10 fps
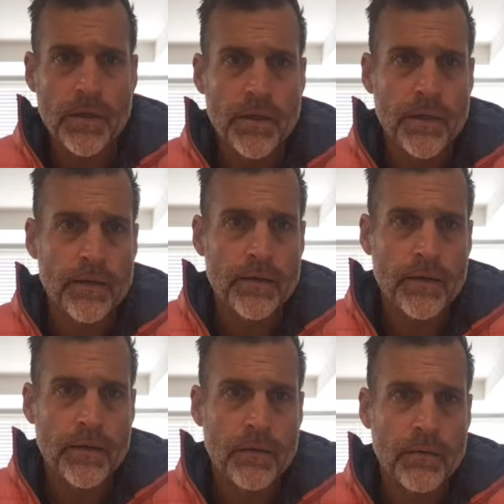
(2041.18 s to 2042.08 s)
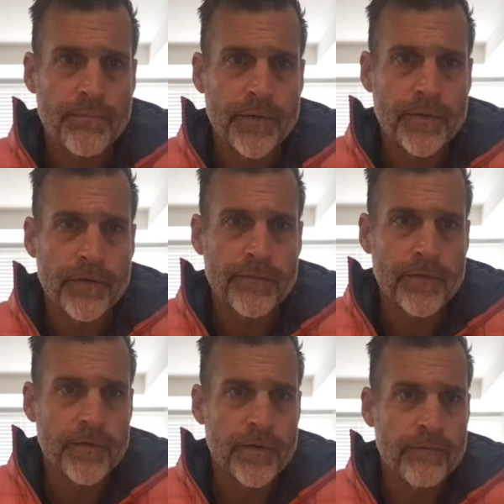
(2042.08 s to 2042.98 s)
Can't tell based off
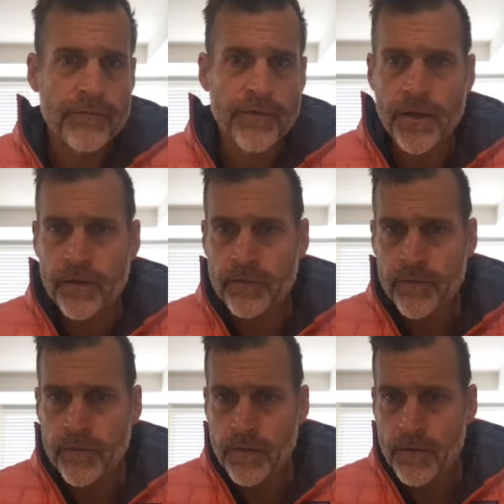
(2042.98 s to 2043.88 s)
these M5s.